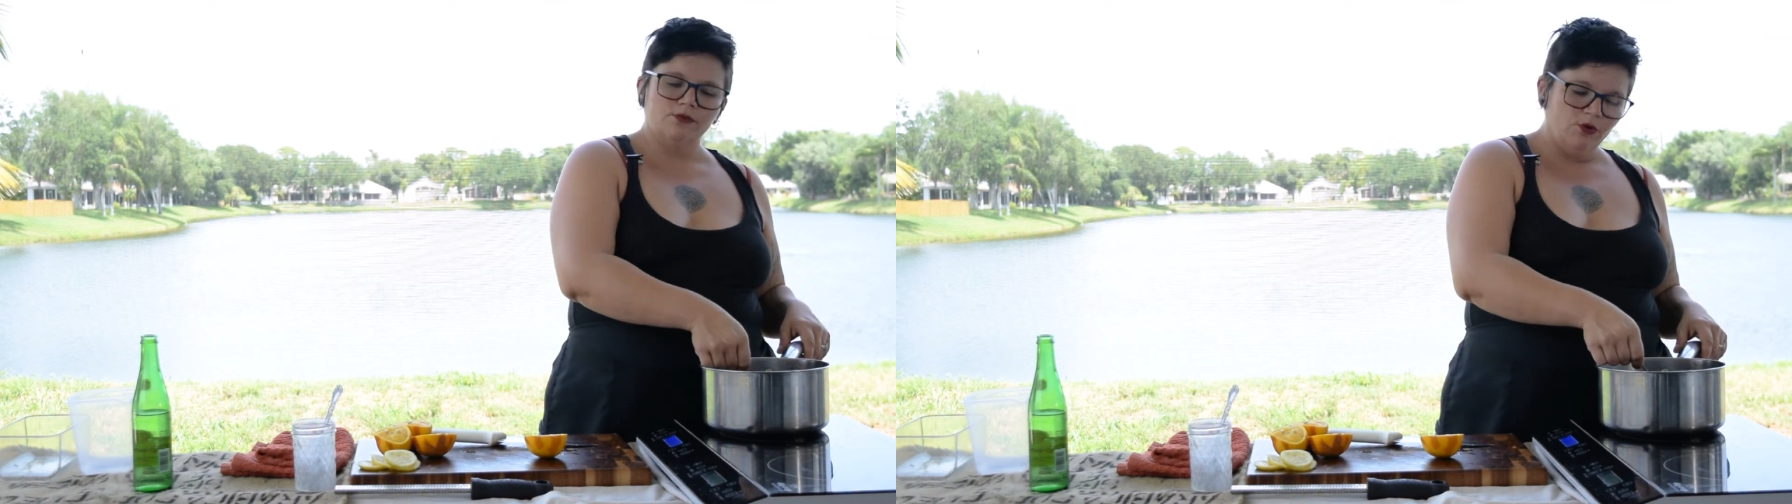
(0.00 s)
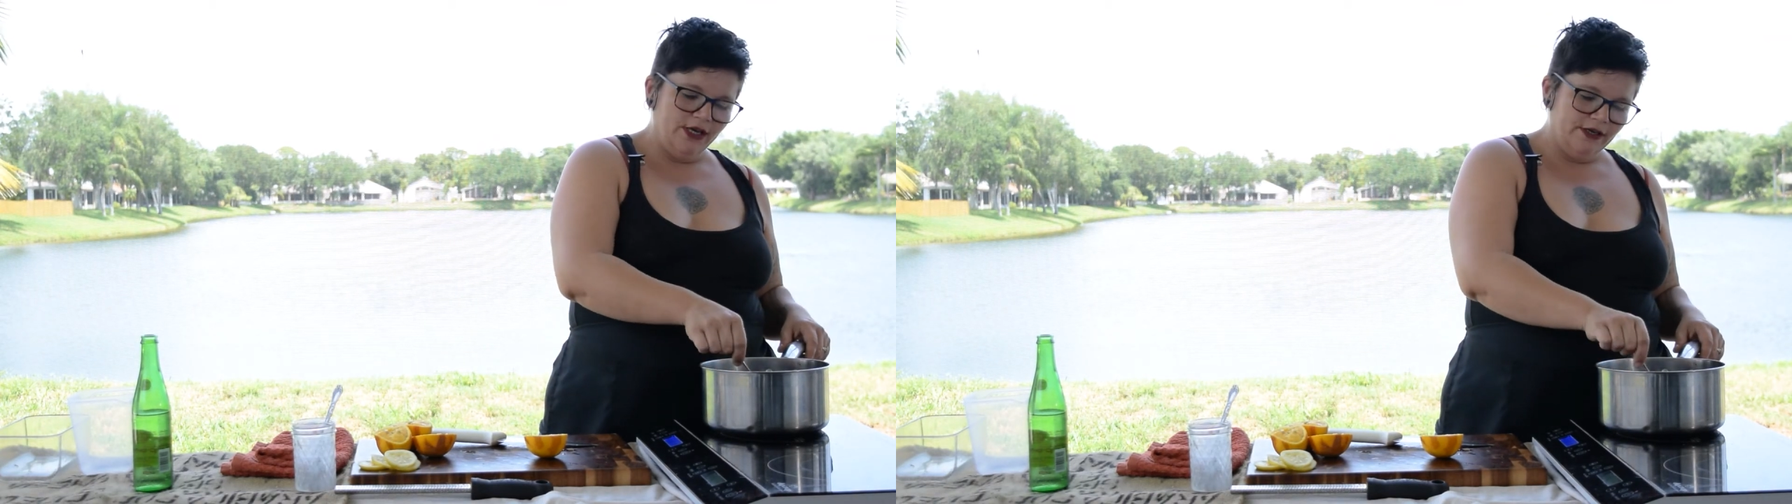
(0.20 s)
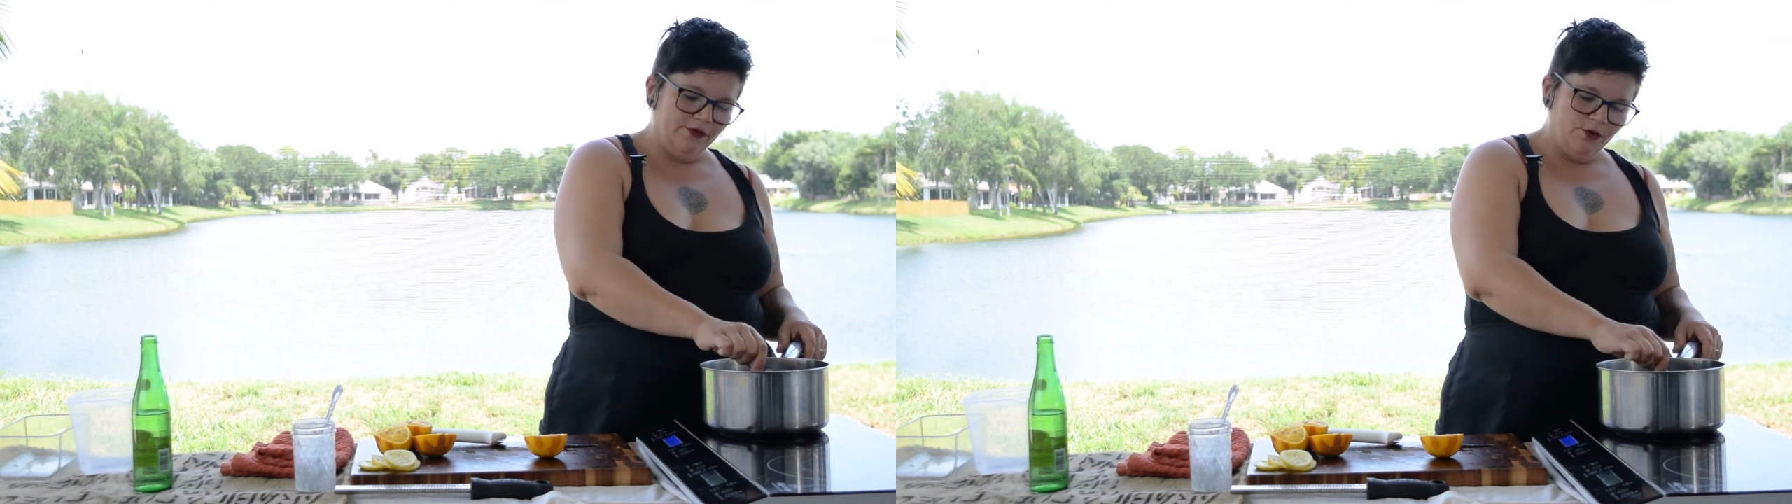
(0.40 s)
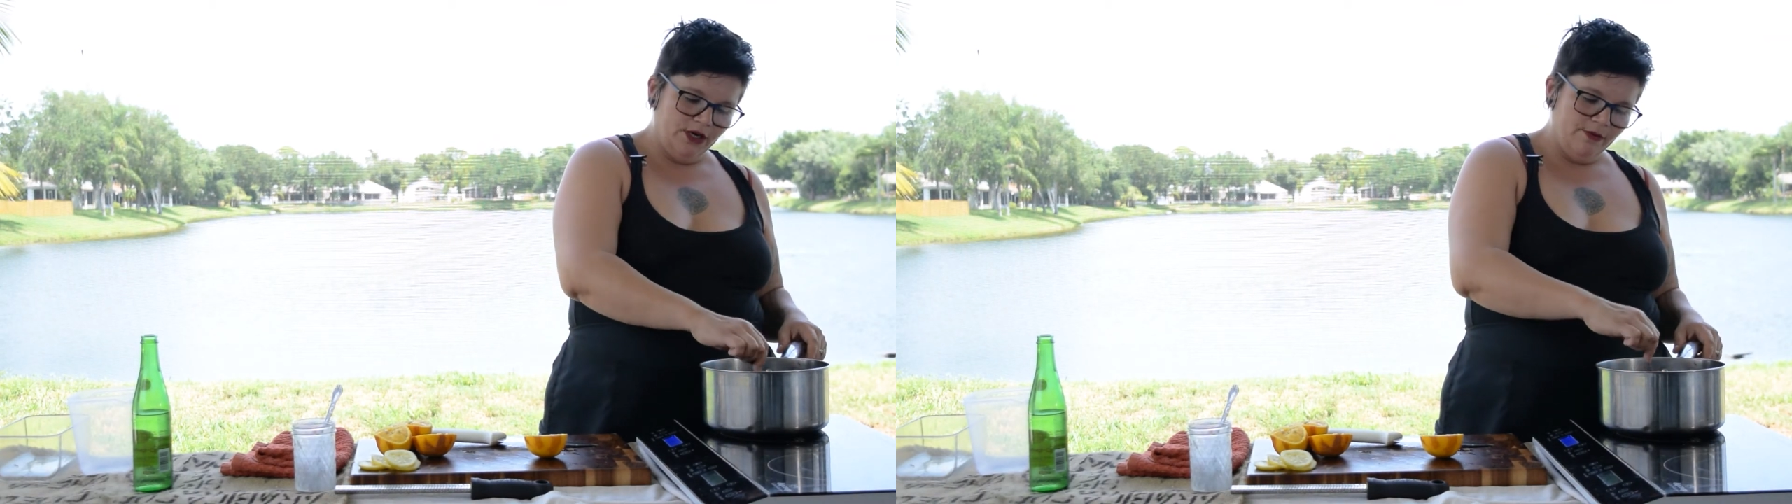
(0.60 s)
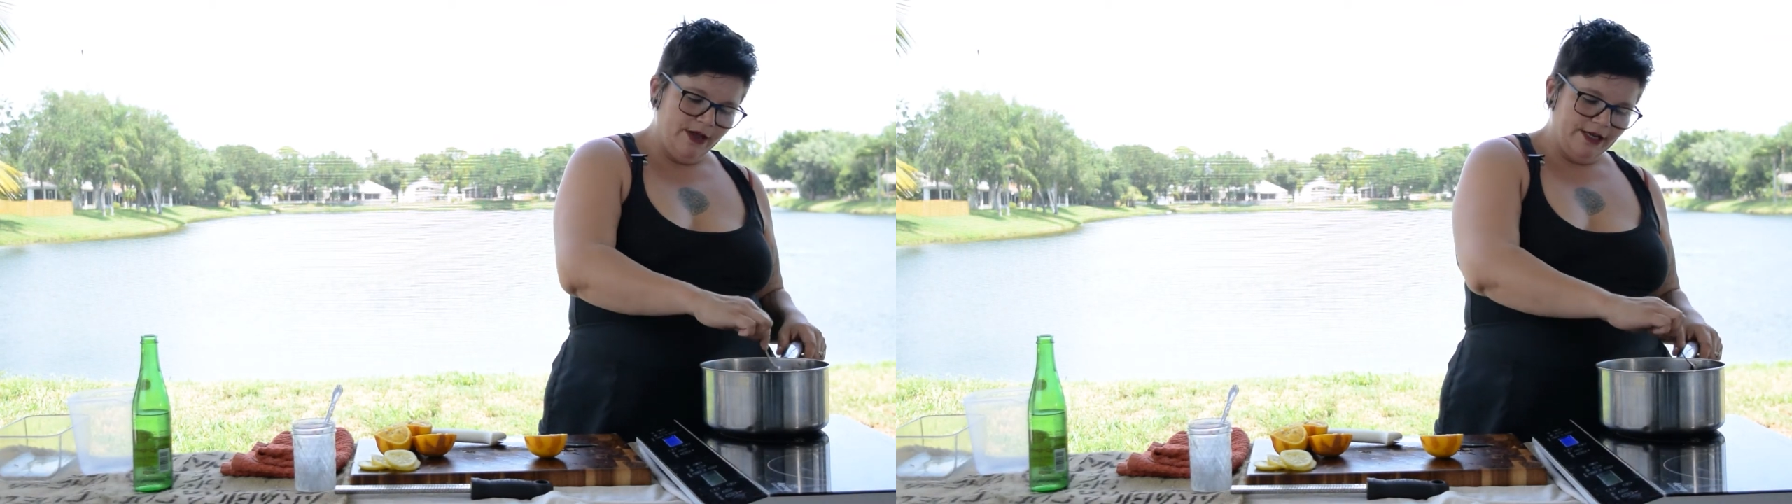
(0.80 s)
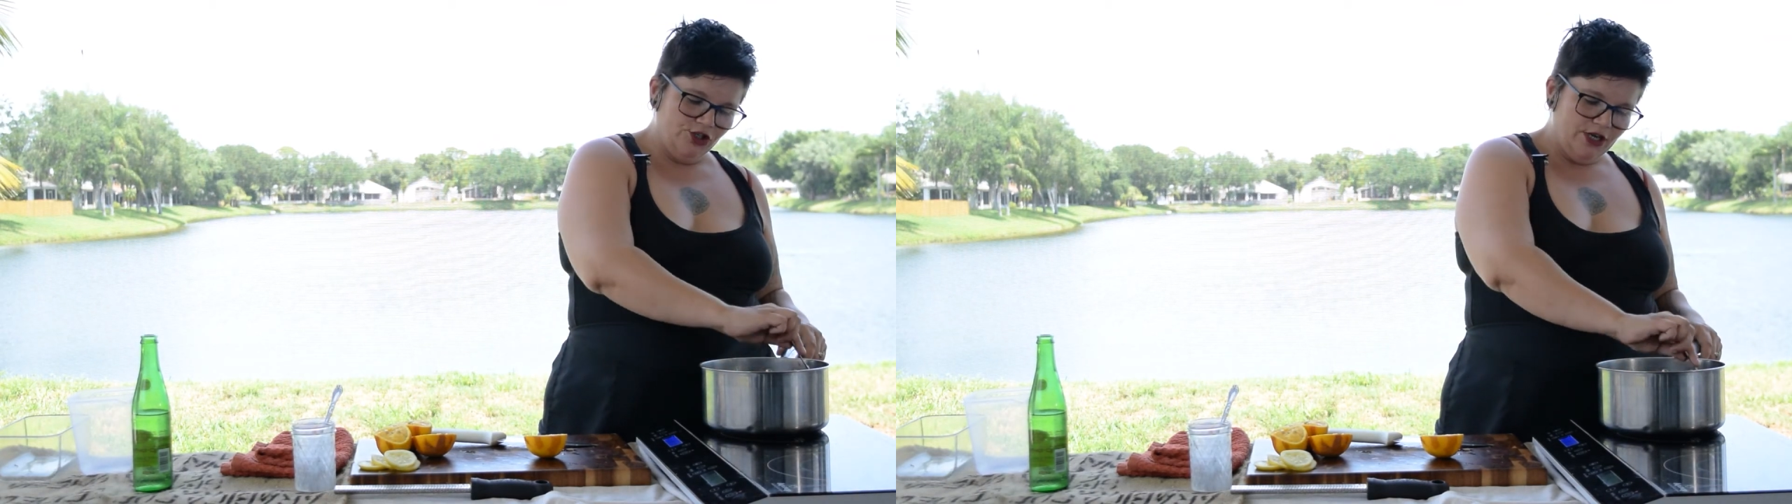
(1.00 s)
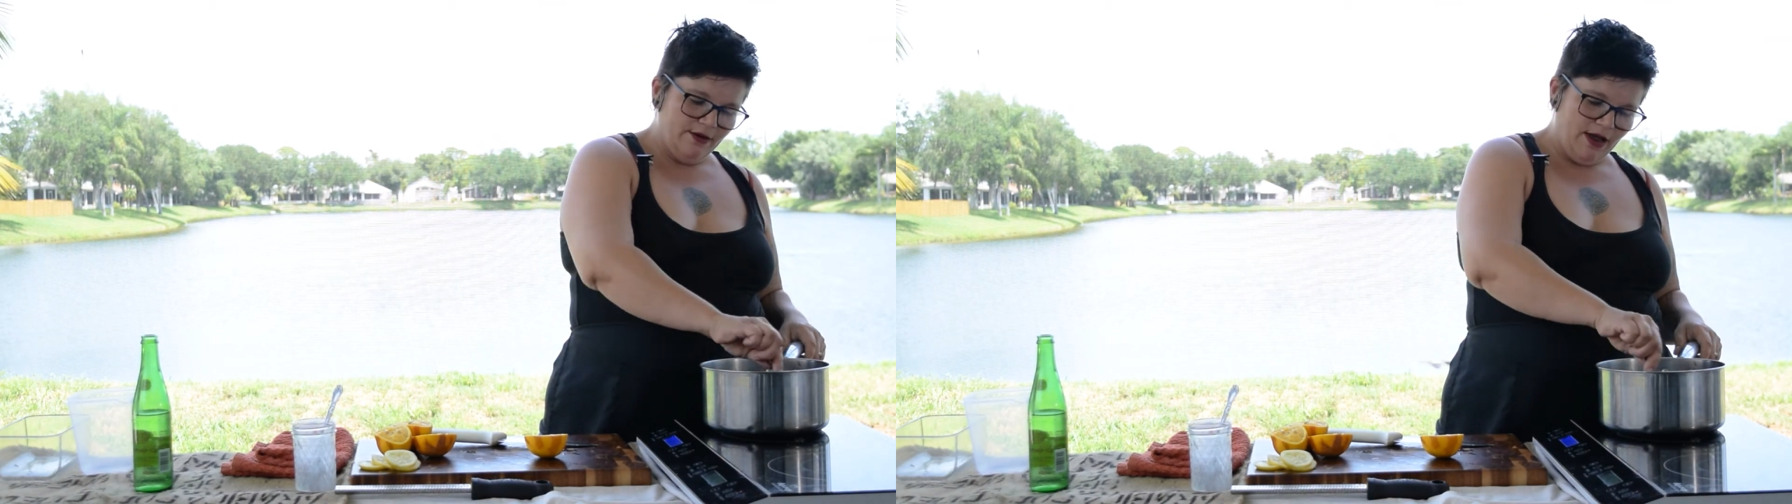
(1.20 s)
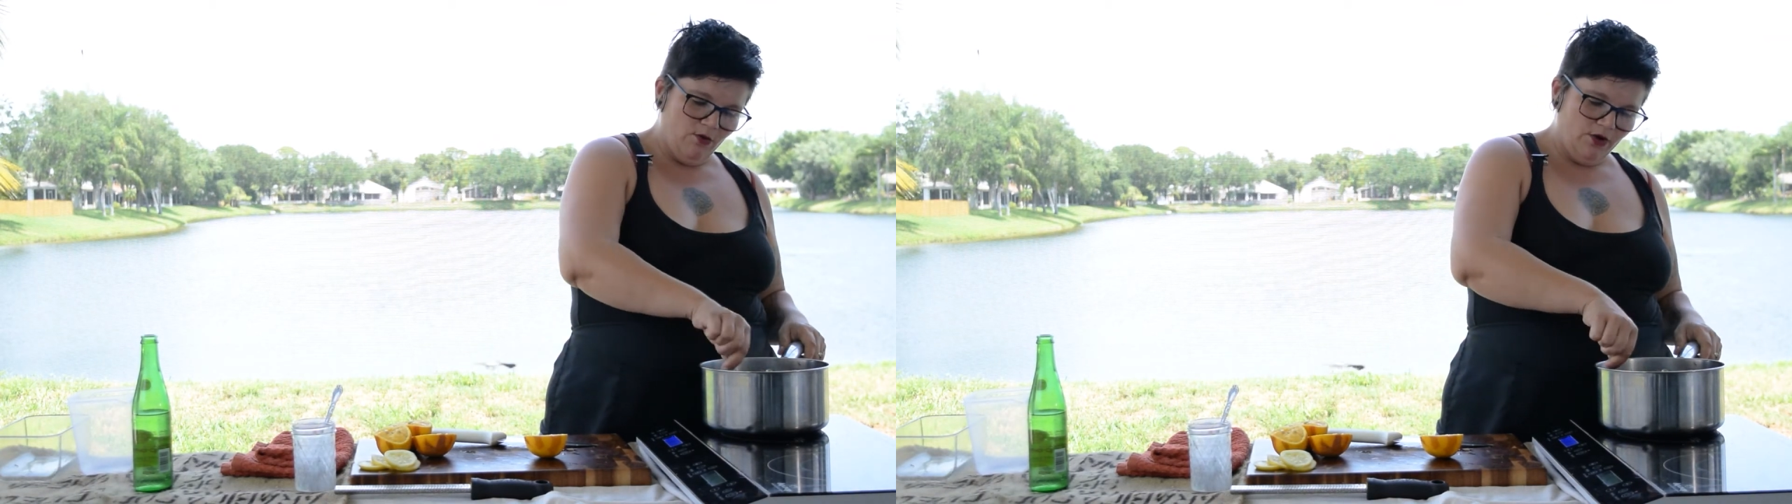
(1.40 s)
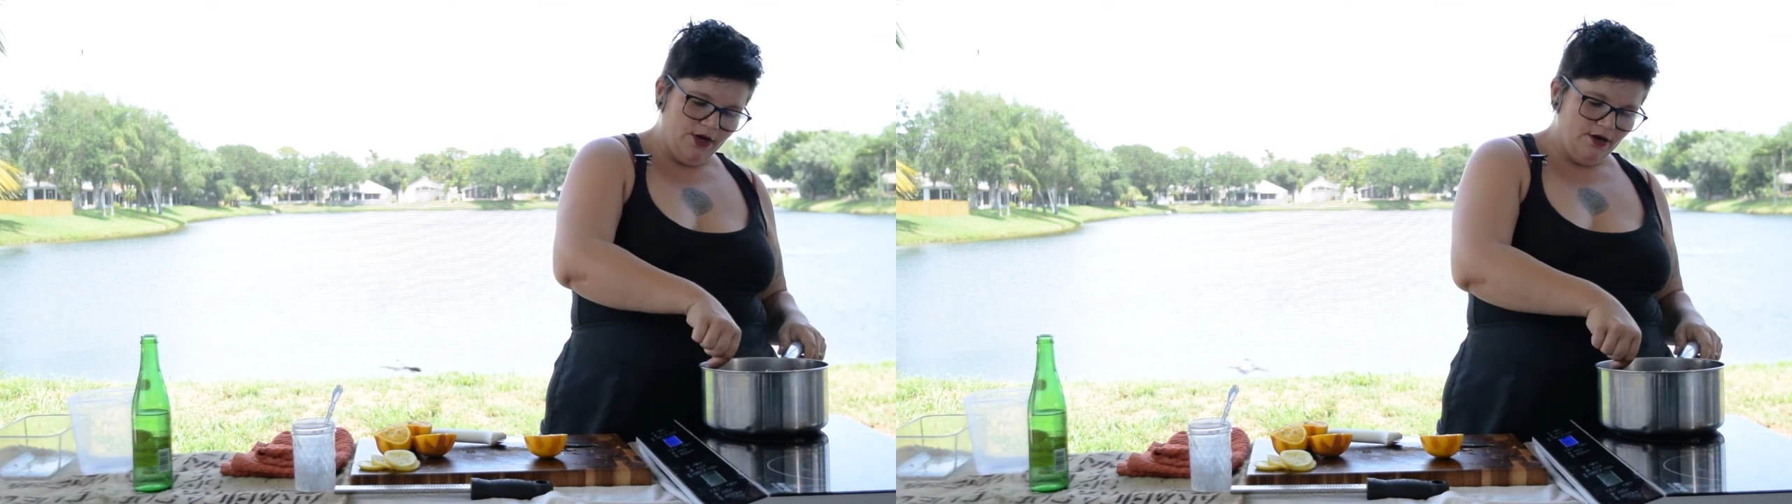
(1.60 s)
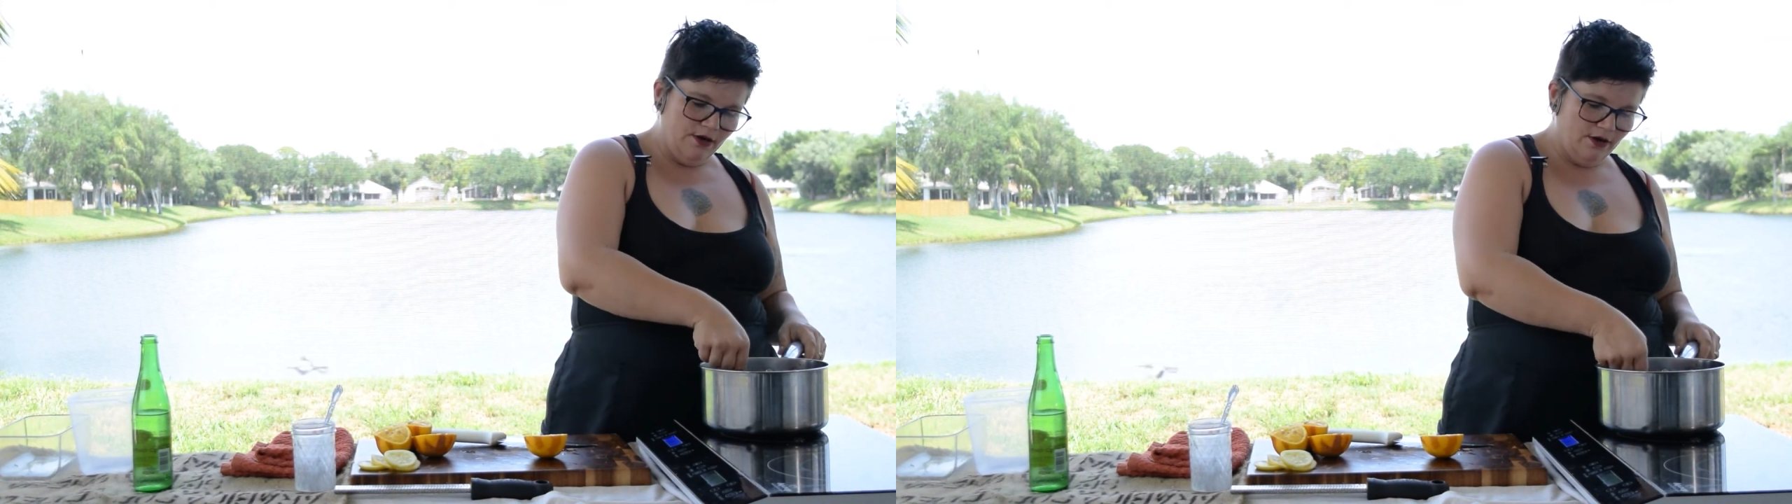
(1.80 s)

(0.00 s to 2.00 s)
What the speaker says: point if you were gonna make a jam, I would.